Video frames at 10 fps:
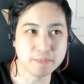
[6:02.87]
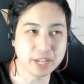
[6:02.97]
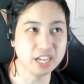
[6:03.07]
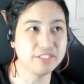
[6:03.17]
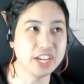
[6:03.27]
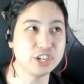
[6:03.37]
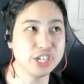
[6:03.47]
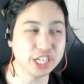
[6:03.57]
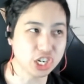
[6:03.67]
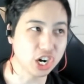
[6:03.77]
but elevator, you
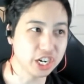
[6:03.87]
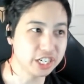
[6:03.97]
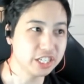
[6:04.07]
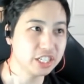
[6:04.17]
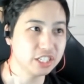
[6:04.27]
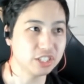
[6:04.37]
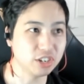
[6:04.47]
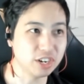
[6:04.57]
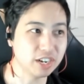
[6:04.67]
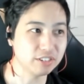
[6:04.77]
need a card. So
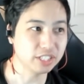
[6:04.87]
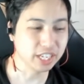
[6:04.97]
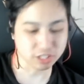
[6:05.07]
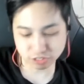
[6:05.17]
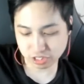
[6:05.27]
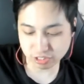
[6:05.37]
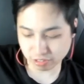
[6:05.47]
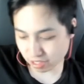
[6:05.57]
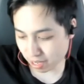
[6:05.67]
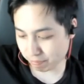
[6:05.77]
I was like, oh shoot.
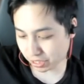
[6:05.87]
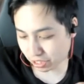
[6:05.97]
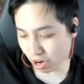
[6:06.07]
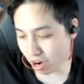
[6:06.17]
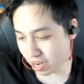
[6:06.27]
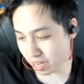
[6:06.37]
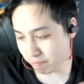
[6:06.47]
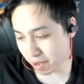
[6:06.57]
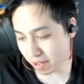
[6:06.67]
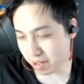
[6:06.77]
I put the card in
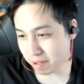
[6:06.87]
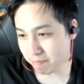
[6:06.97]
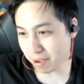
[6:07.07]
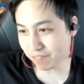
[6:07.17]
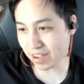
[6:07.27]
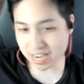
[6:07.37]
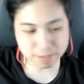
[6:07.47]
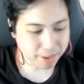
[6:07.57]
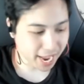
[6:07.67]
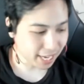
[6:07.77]
my, my fanny
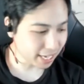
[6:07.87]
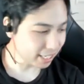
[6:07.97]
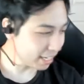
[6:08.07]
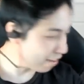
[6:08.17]
pack. I did